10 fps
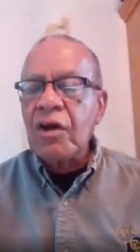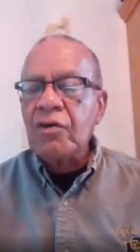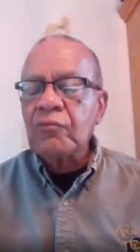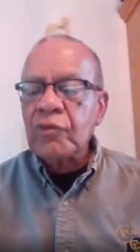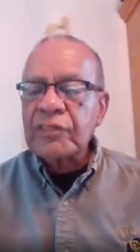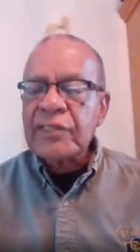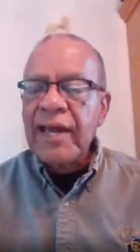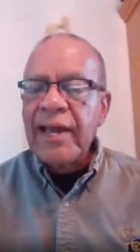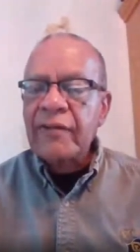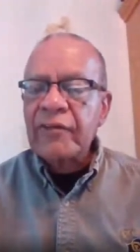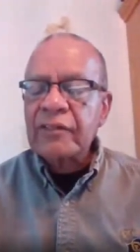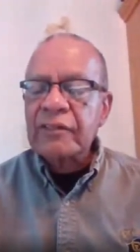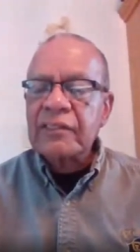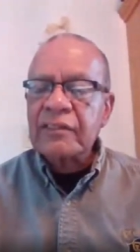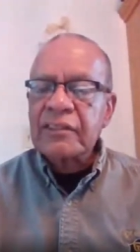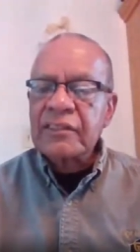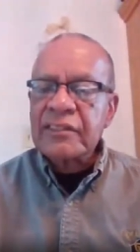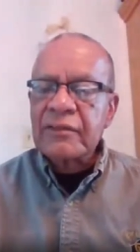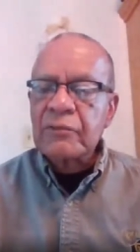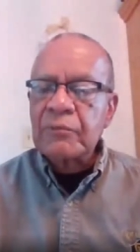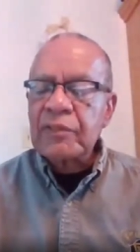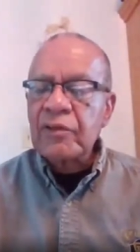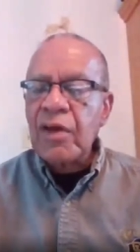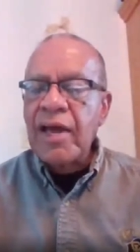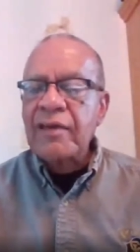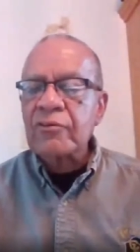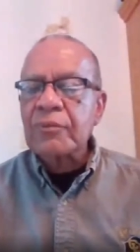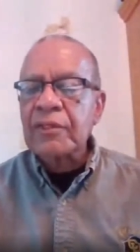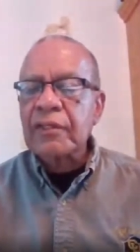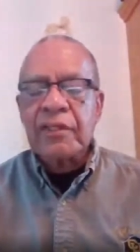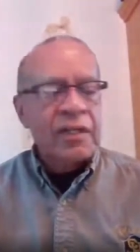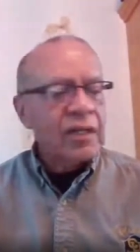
retiring, either disabledly or honorably,